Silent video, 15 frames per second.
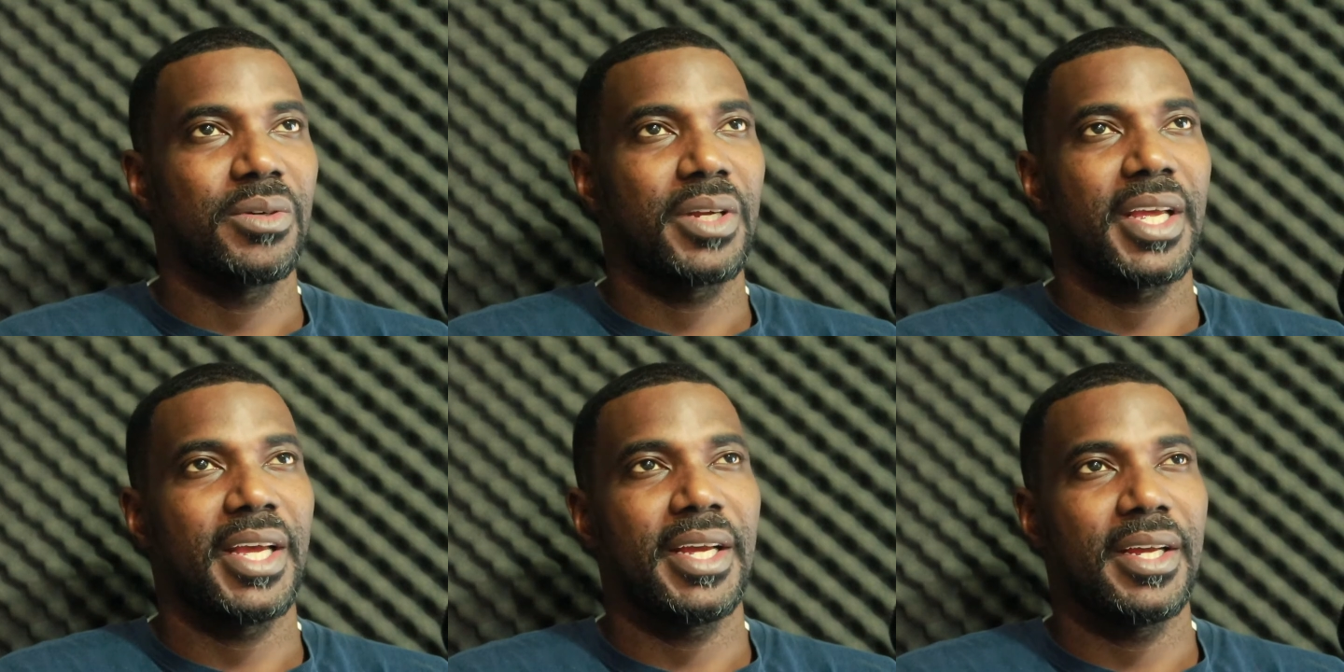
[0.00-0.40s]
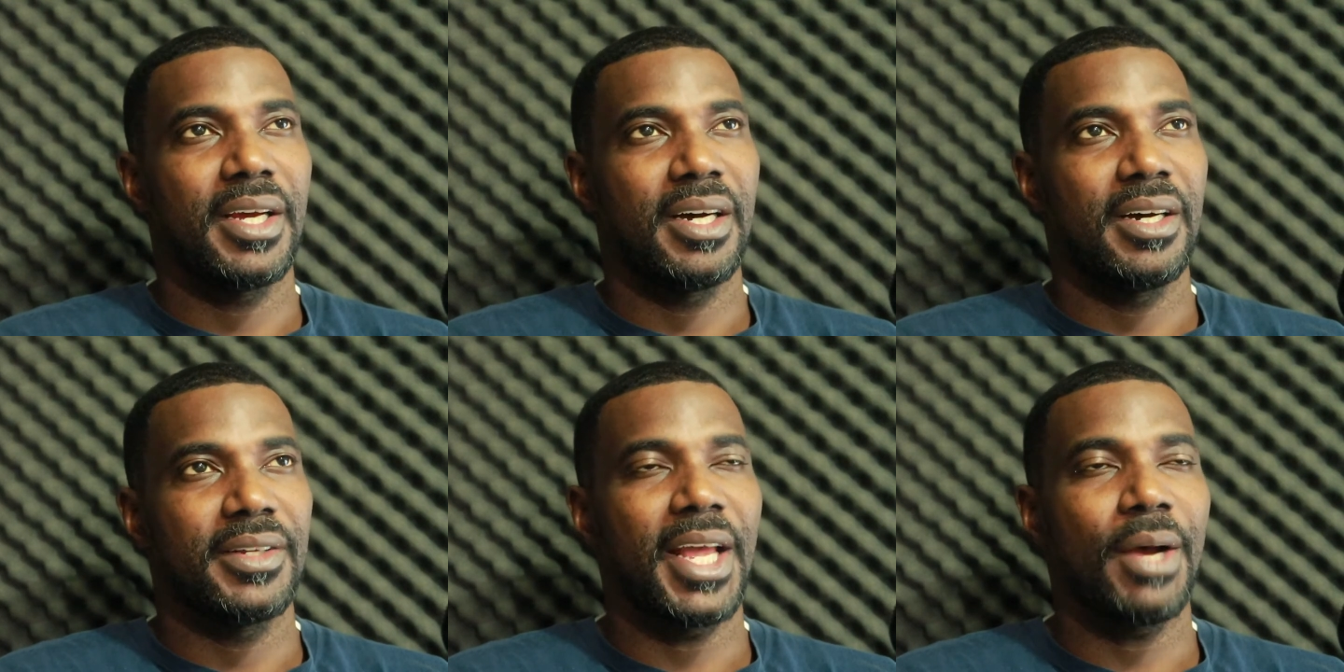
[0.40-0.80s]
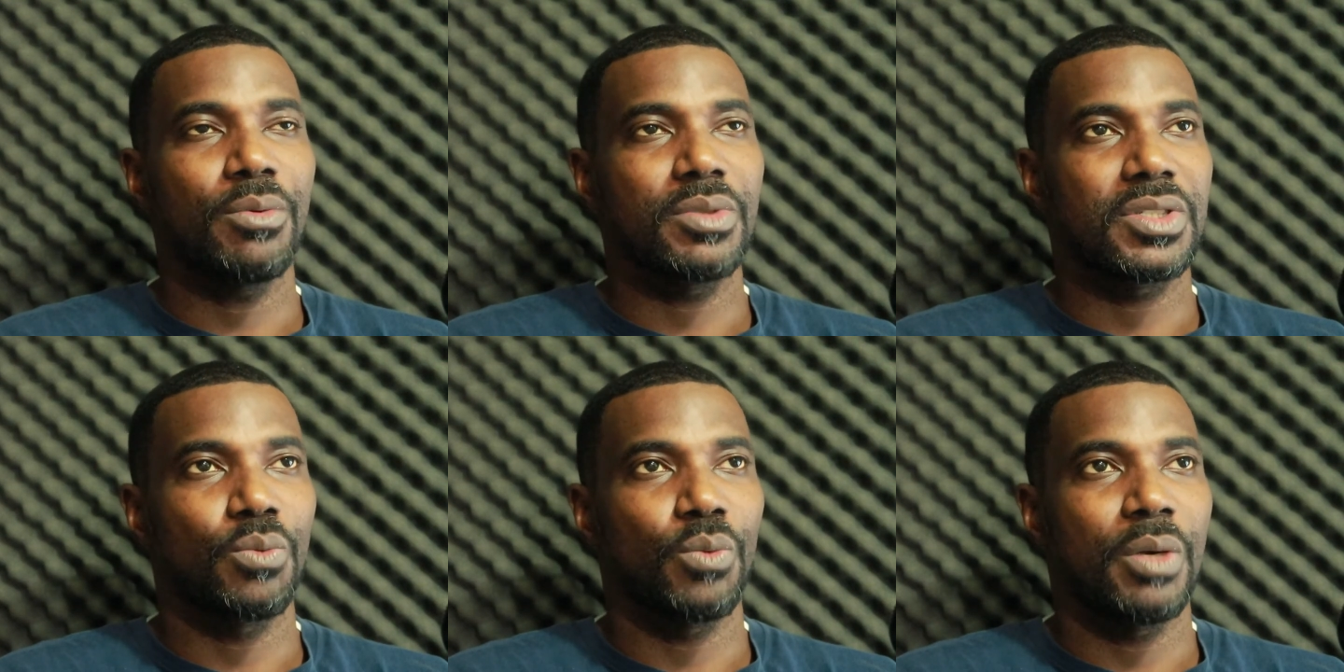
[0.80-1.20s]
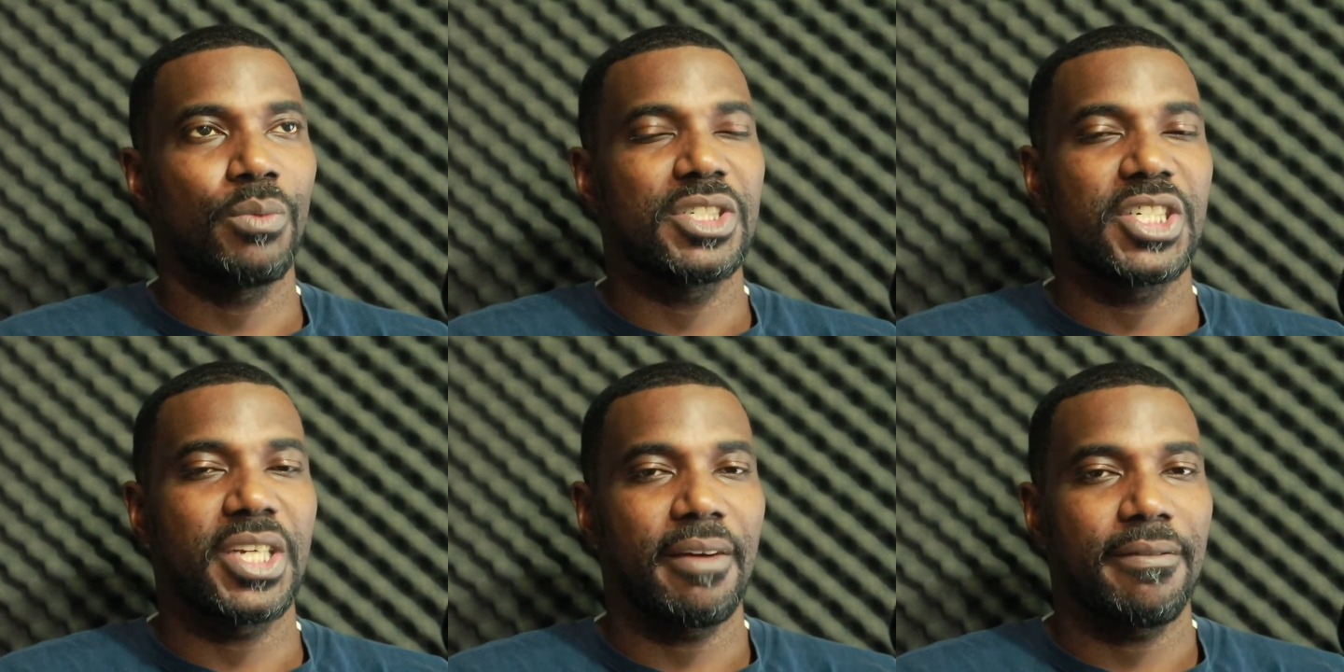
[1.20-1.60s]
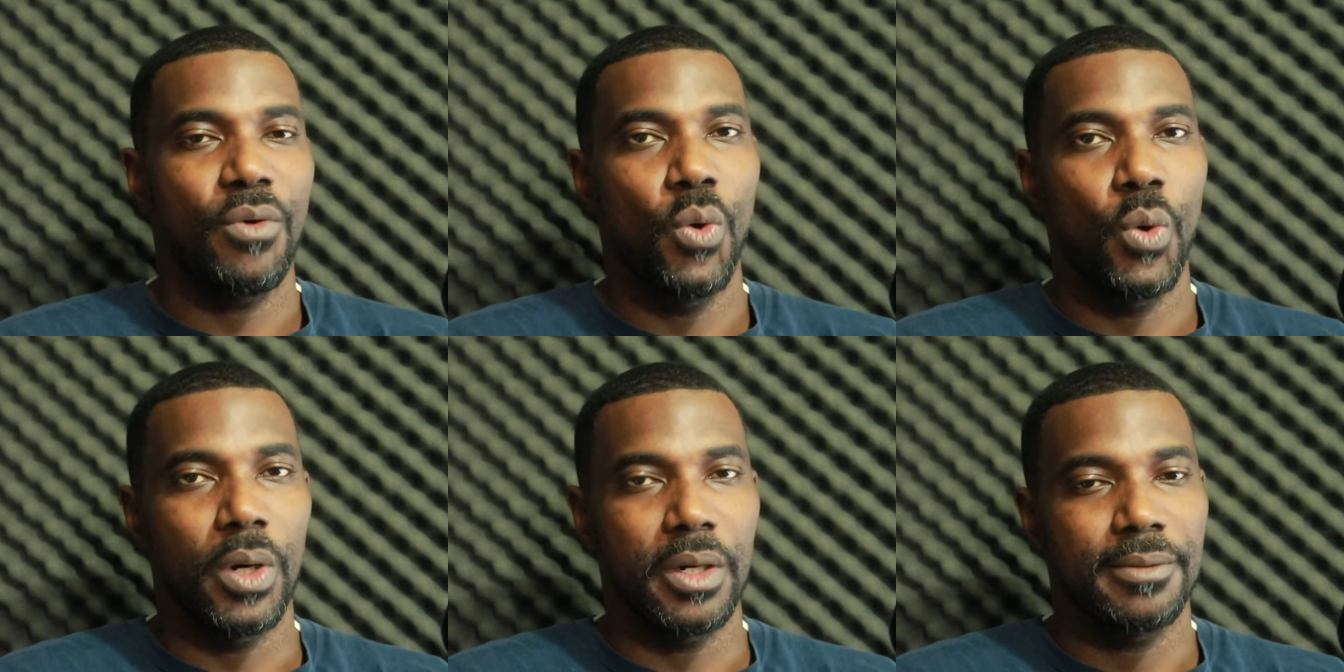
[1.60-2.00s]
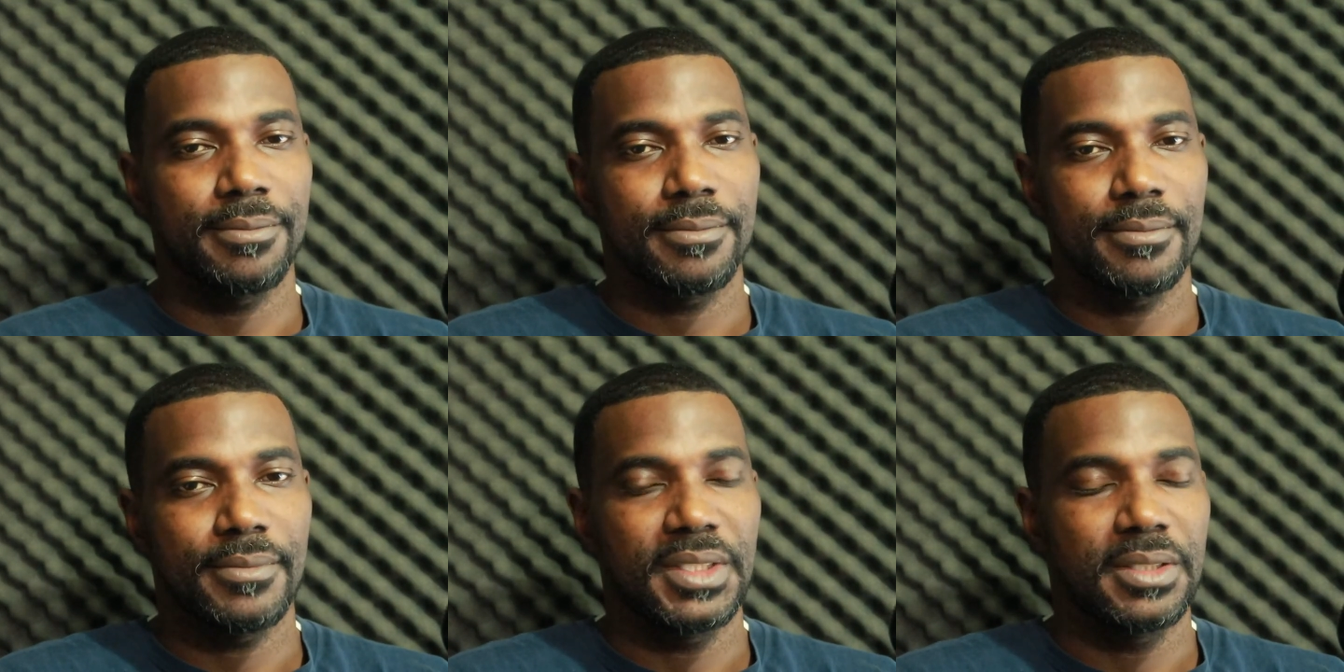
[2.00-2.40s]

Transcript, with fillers: Okay, uh, that was the one with Jeff Horn.